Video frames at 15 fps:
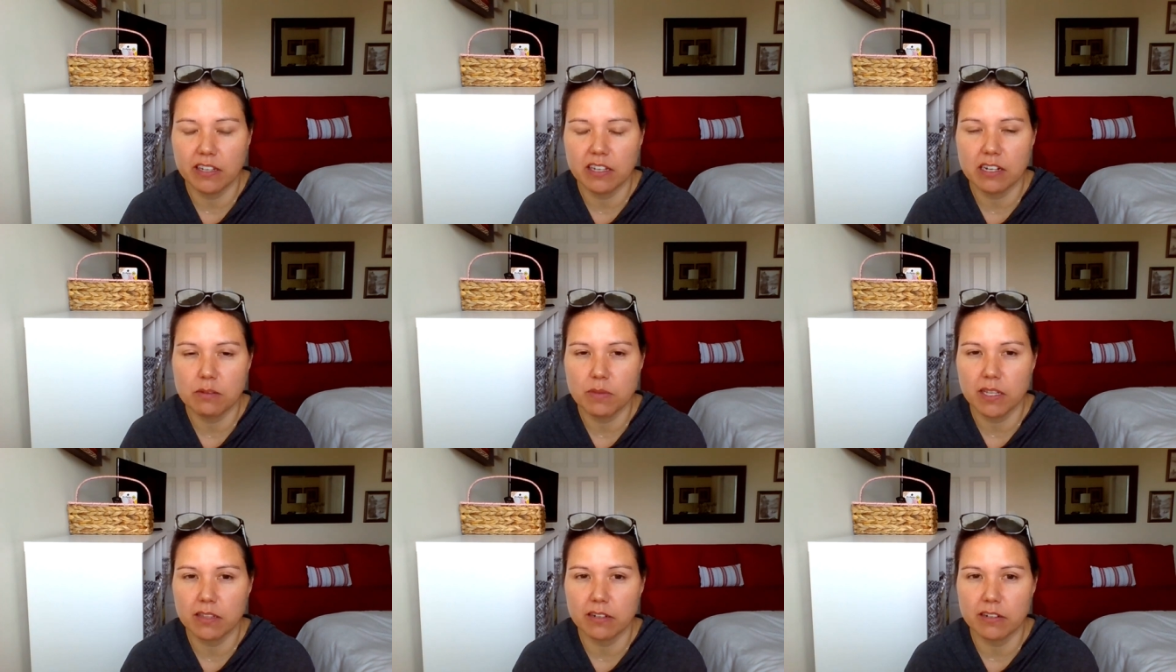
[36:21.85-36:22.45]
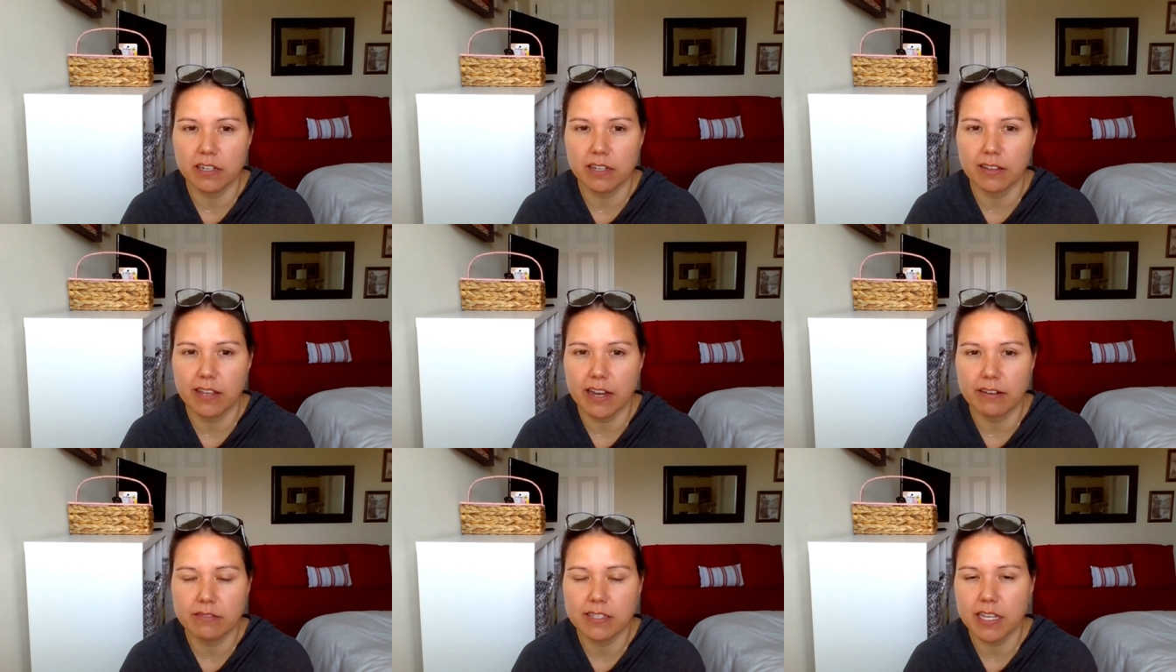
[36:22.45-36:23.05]
going to be learning a
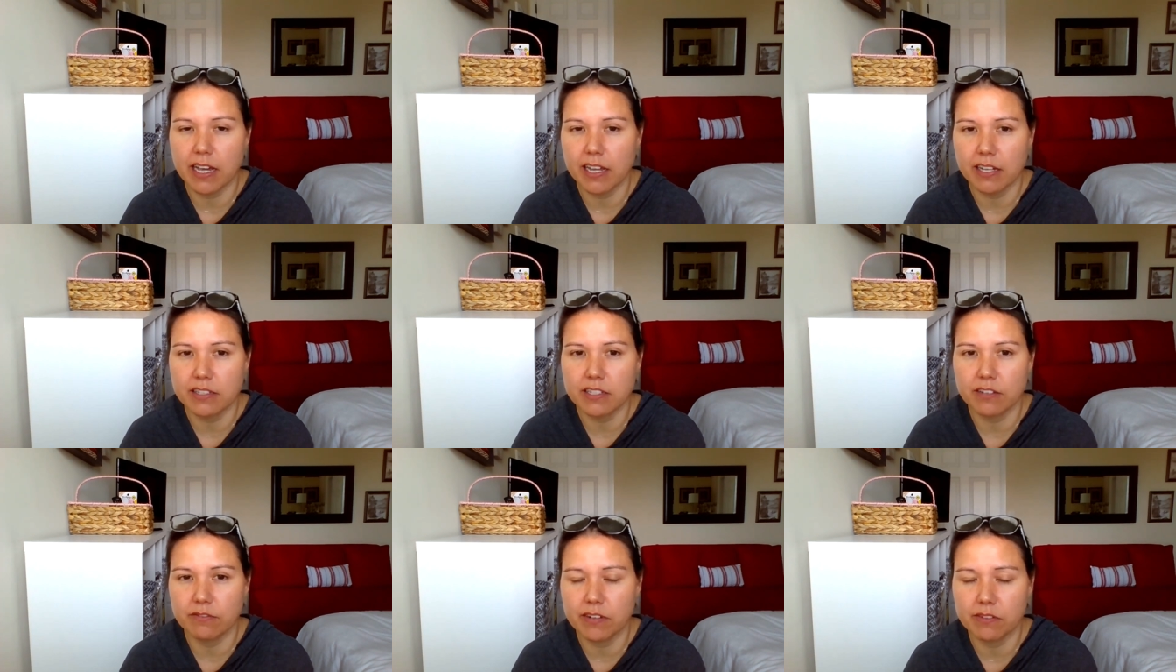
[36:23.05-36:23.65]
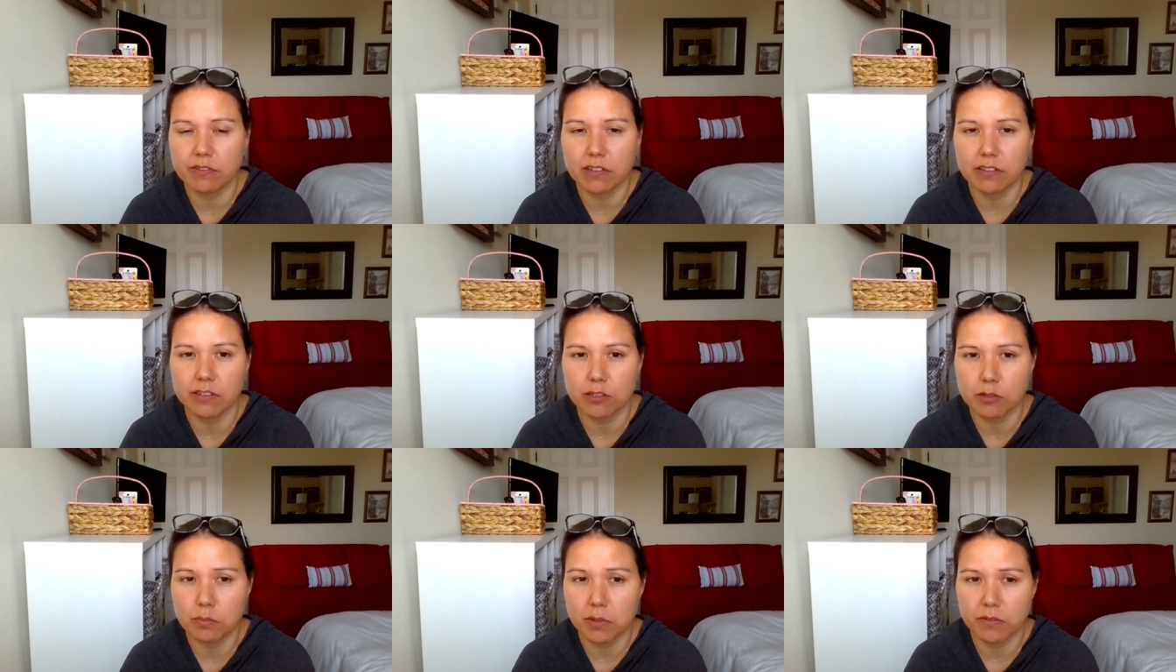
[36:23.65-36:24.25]
lot of science you've never
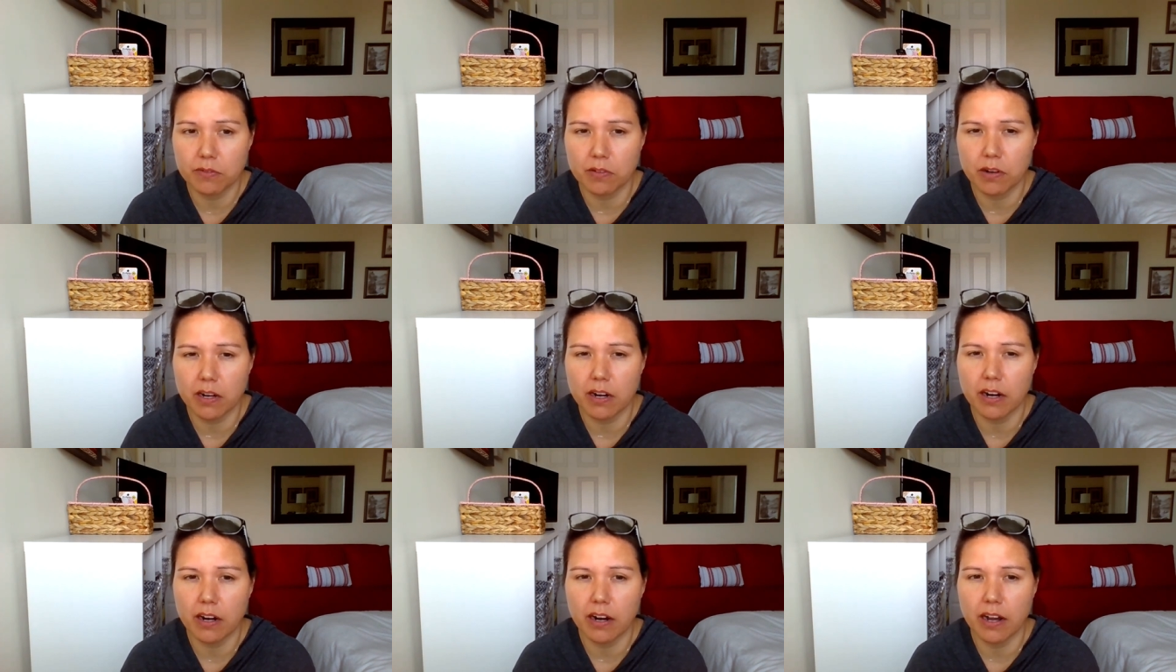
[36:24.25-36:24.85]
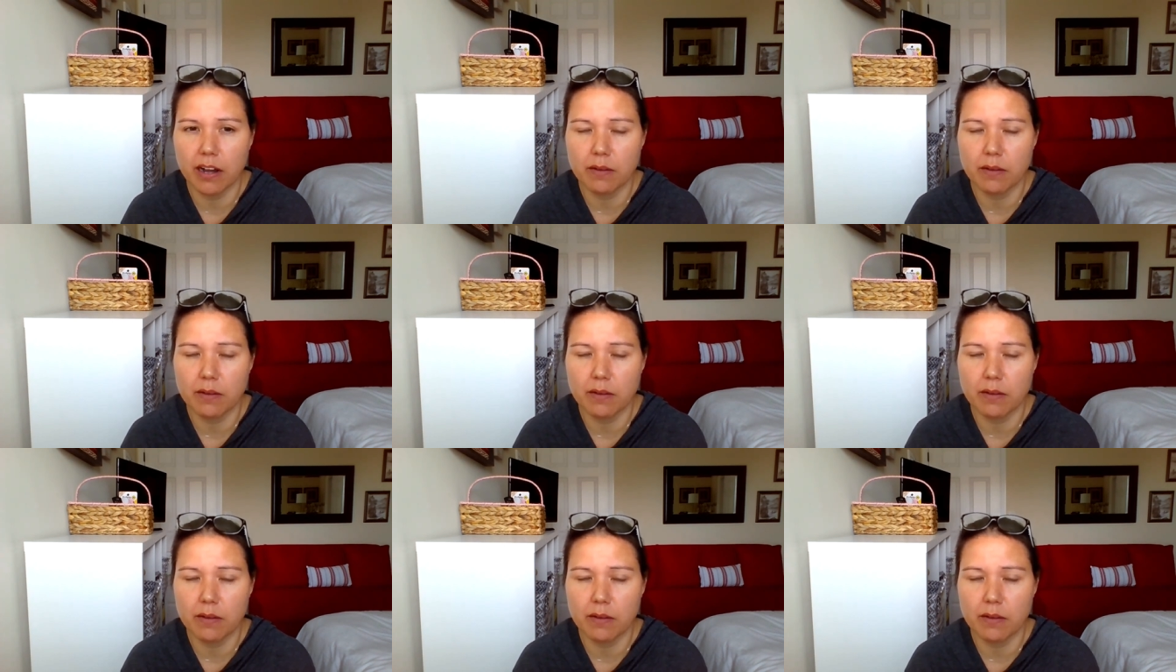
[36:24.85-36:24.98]
learned before.